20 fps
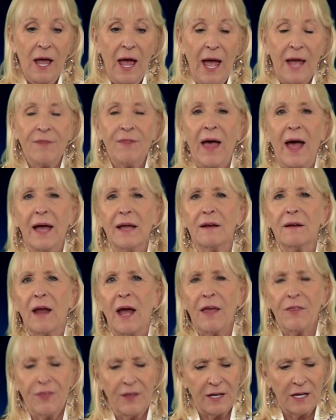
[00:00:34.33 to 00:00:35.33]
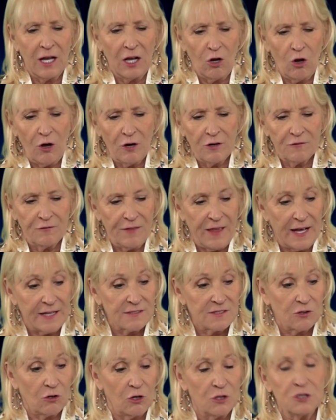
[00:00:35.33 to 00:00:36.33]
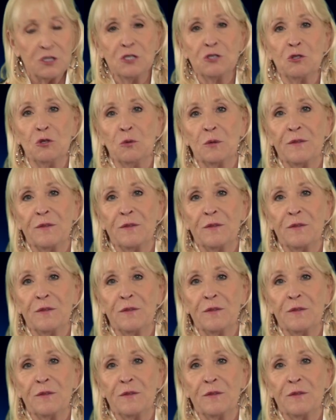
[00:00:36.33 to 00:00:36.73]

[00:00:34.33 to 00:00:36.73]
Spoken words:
And that, I think a lot of that's got to do